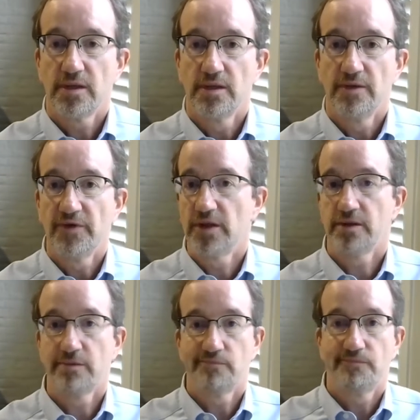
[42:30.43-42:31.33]
living
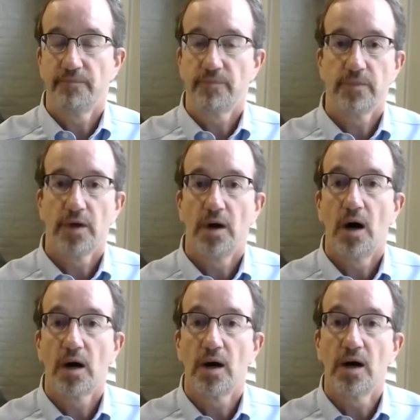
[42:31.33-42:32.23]
in
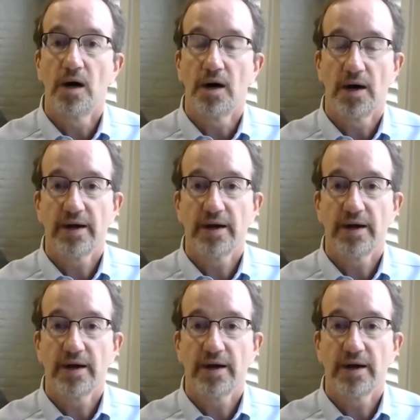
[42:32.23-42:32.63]
Hong Kong,